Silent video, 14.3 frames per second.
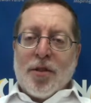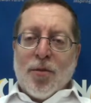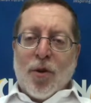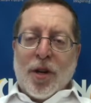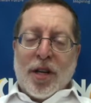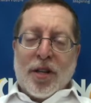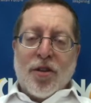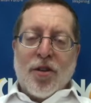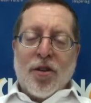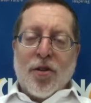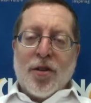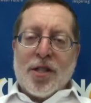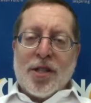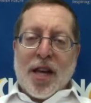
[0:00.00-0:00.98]
morning and you
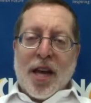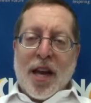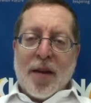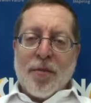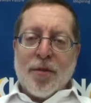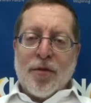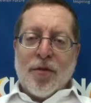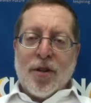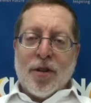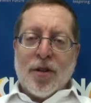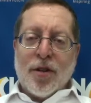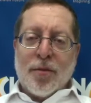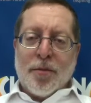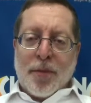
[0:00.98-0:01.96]
notice the hem of
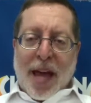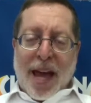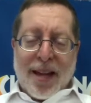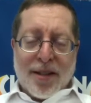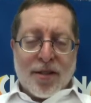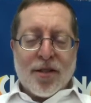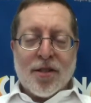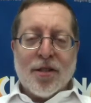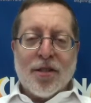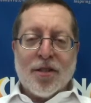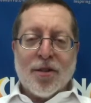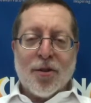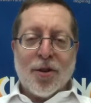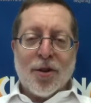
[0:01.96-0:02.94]
your pants
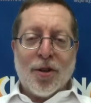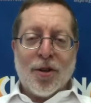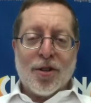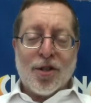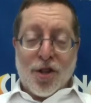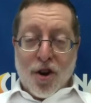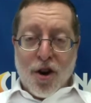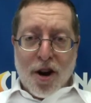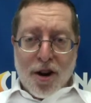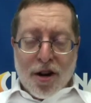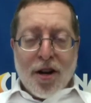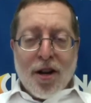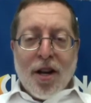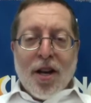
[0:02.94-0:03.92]
or your
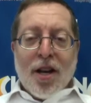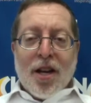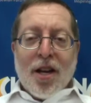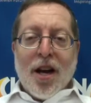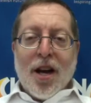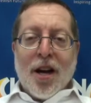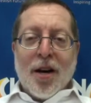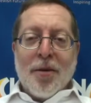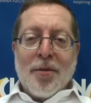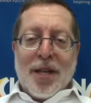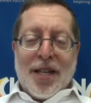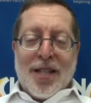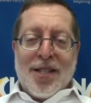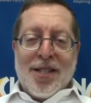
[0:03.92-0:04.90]
skirt, um,
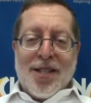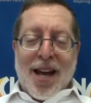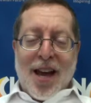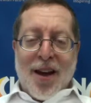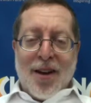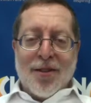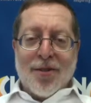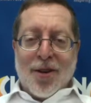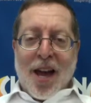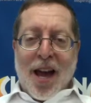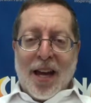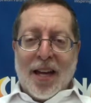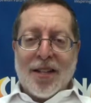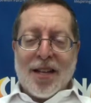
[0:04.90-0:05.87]
is down or
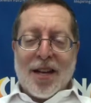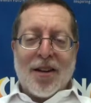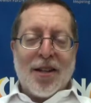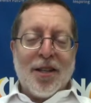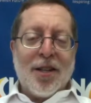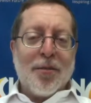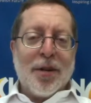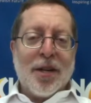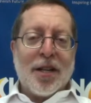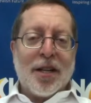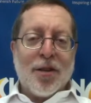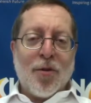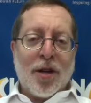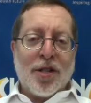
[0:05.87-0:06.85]
hanging down a little bit
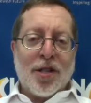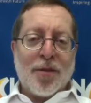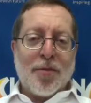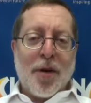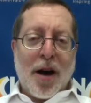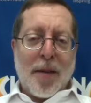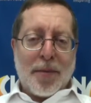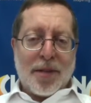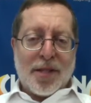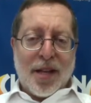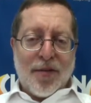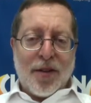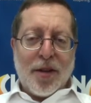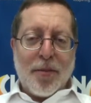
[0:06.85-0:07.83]
and you want to just pop a
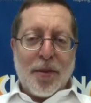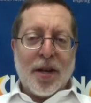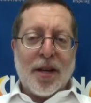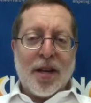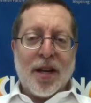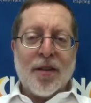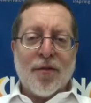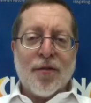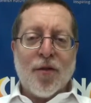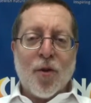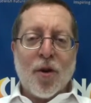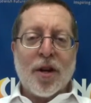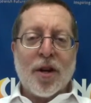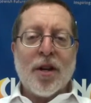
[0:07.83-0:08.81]
safety pin in
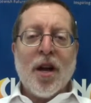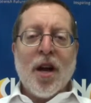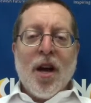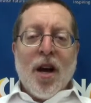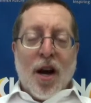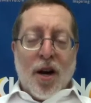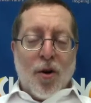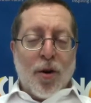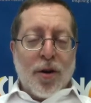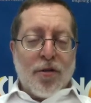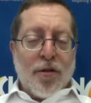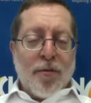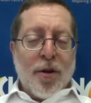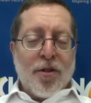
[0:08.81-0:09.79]
for it, according to
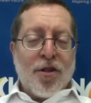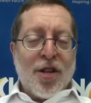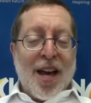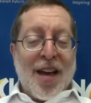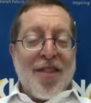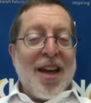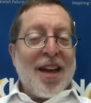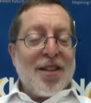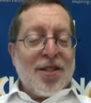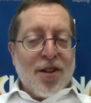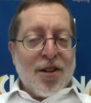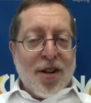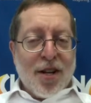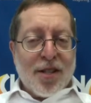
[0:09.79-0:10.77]
Rav Moshe, and that is
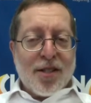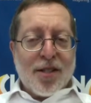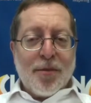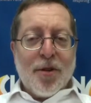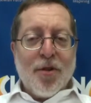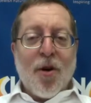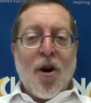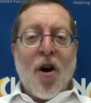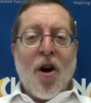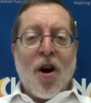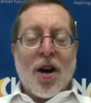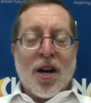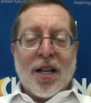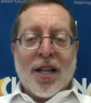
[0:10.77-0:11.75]
our custom, you
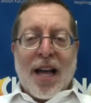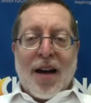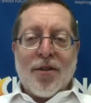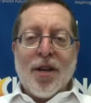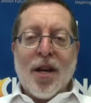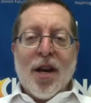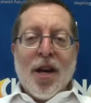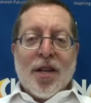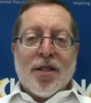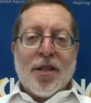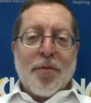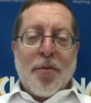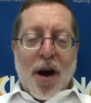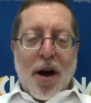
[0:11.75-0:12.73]
are allowed
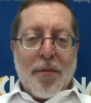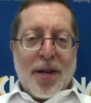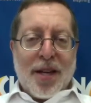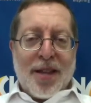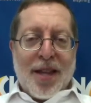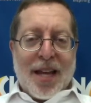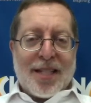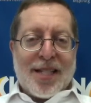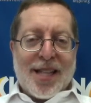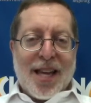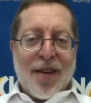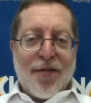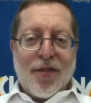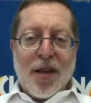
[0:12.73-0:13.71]
to pop in that
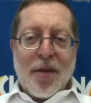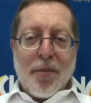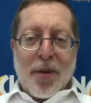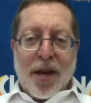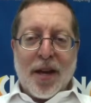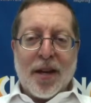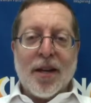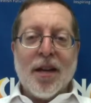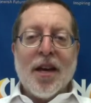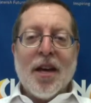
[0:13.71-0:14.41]
safety pin